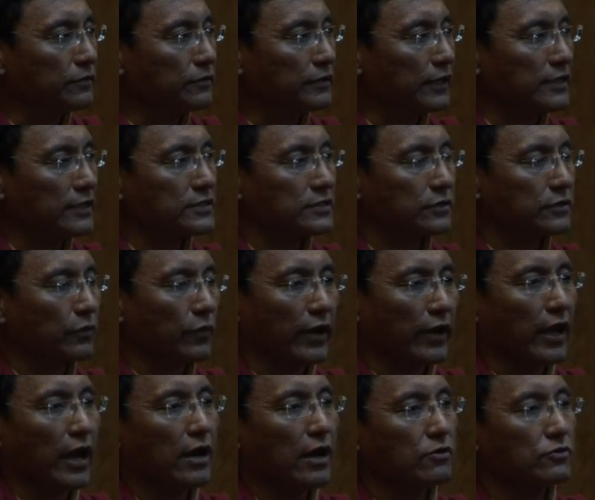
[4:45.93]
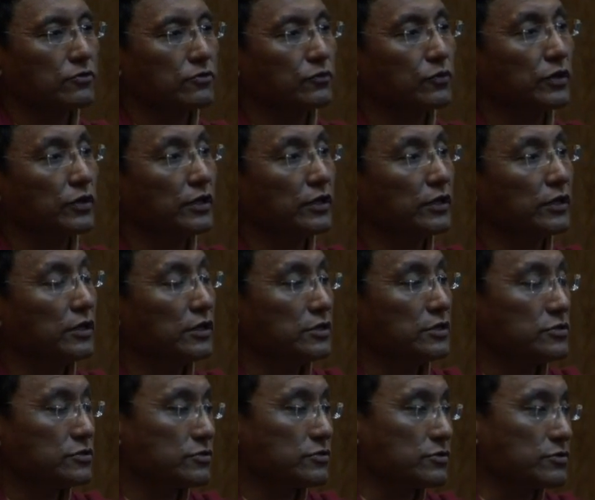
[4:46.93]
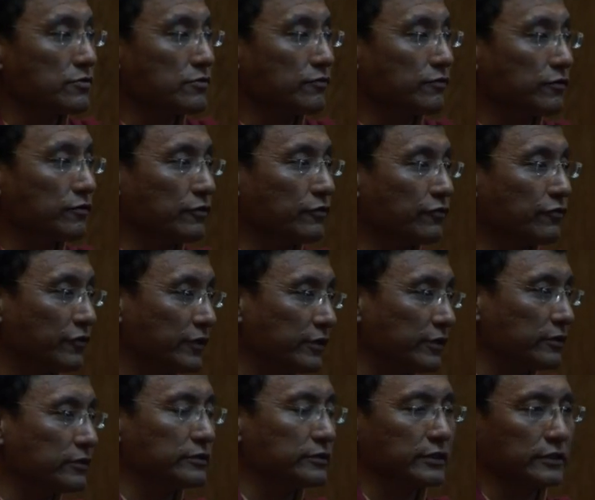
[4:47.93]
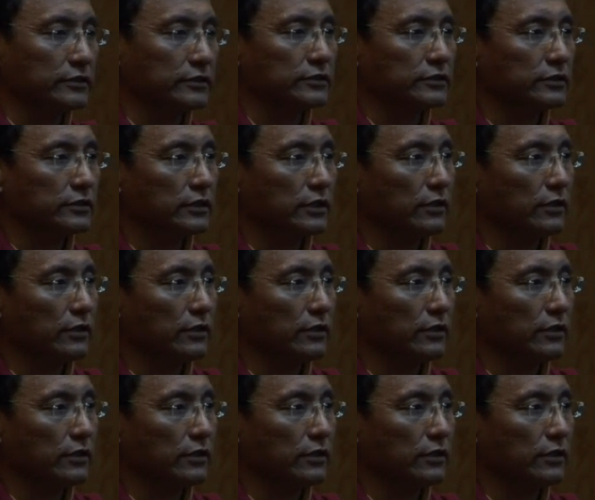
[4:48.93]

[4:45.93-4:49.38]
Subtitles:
that's the way how we sort of feel that